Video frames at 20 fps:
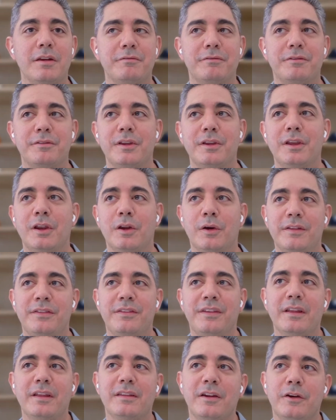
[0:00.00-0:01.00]
of, I
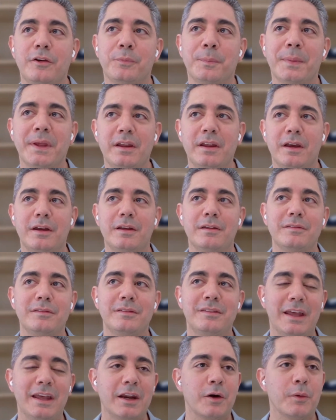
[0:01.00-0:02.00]
think there's been
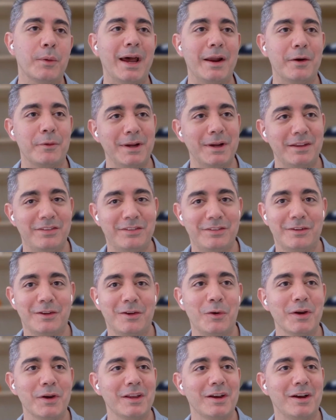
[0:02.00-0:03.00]
a data rat race
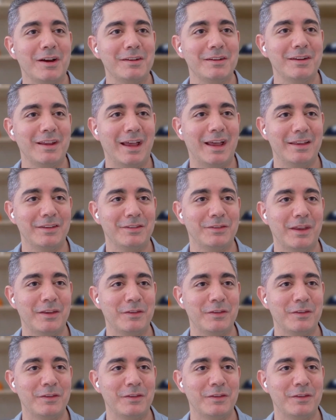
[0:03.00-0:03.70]
going on as